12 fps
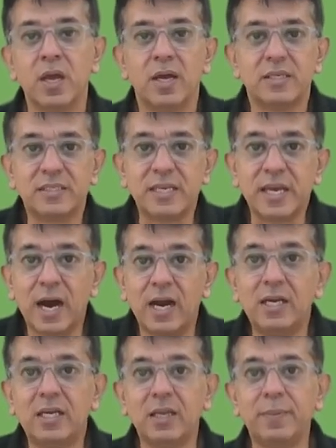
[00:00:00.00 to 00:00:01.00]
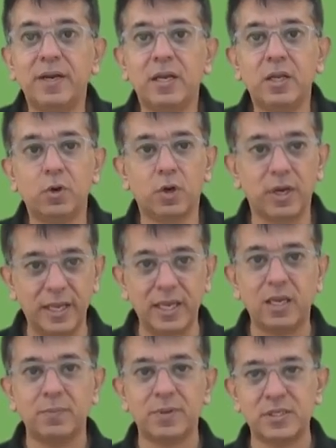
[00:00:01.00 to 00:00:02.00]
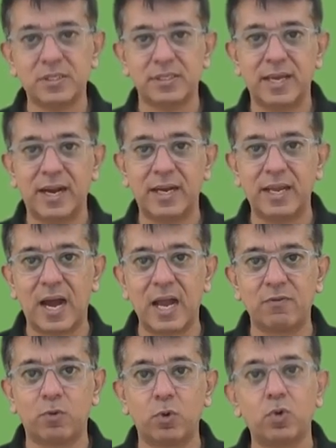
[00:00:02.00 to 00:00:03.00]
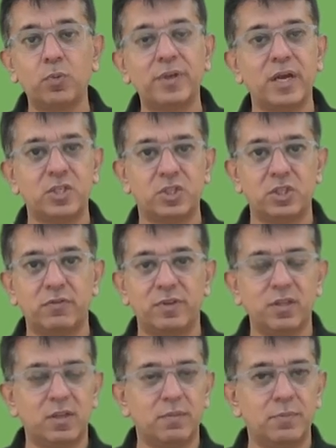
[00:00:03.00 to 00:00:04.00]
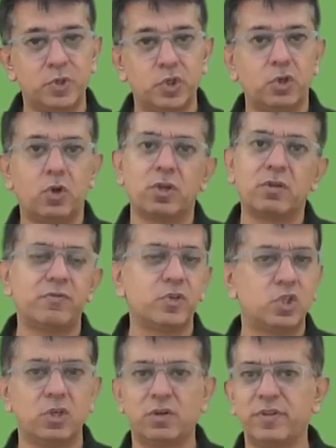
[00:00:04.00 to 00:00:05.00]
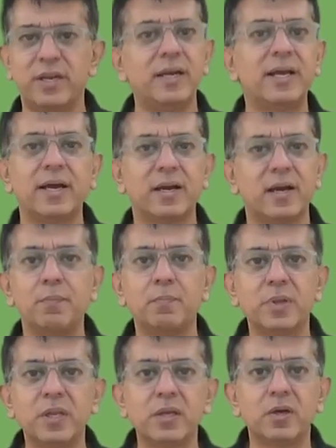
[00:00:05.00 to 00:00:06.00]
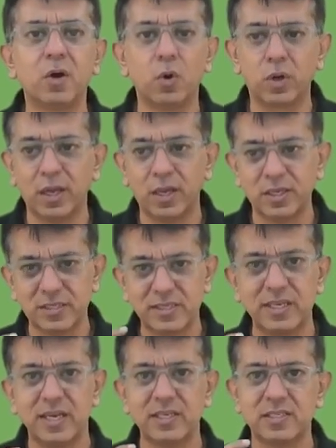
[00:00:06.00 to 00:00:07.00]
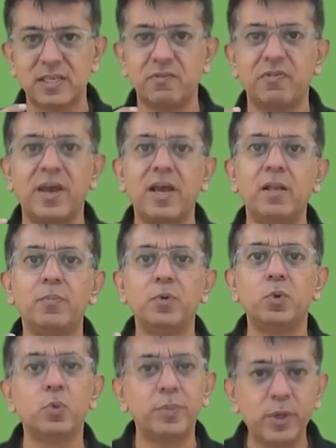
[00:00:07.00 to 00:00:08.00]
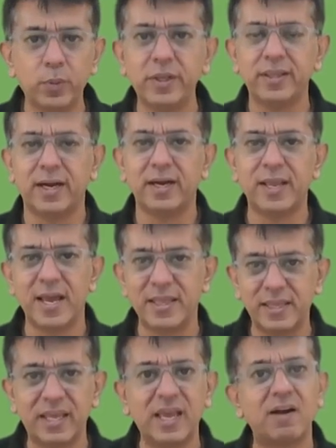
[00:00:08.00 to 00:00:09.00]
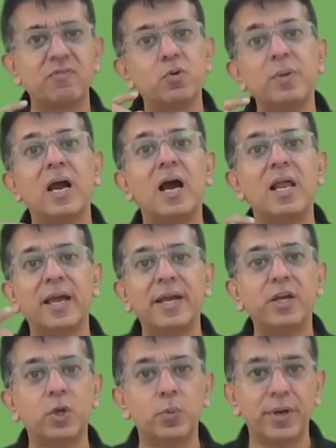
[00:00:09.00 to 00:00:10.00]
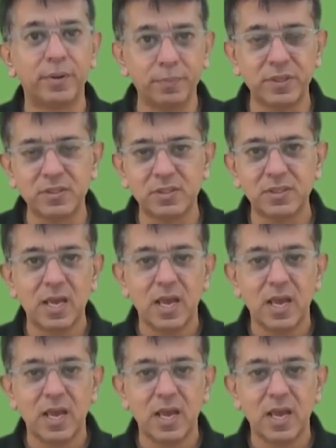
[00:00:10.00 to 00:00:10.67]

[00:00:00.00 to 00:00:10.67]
See, ultimately your aim is that I want to be achieving the mission or the vision of the entire company. Okay, CSF help you to be doing that and they have to be aligned to it. Means